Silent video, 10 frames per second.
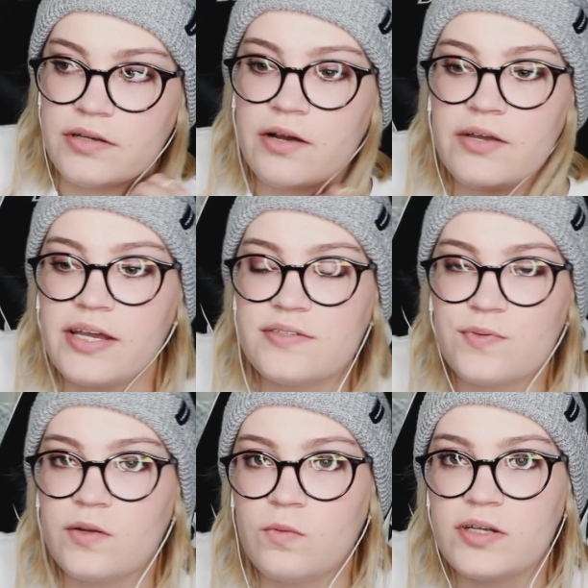now he gets
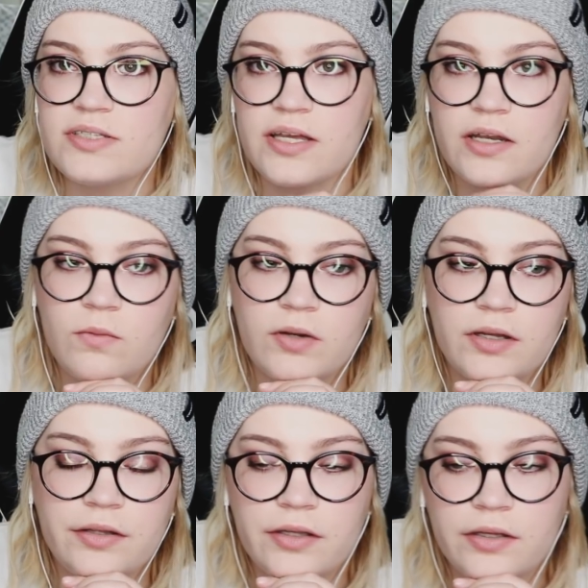what he wants
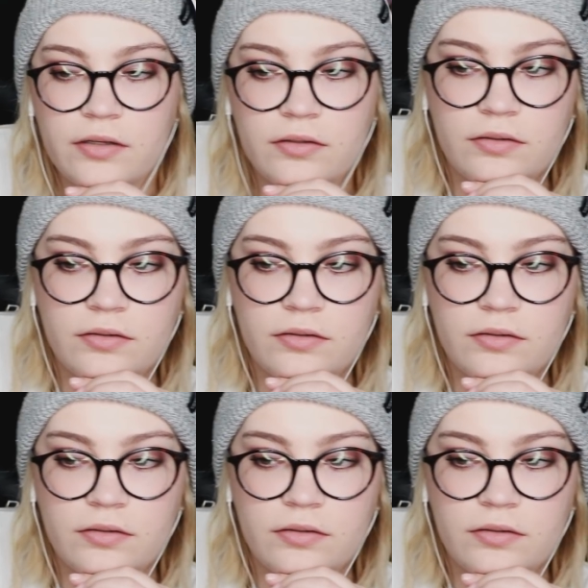anyway, like...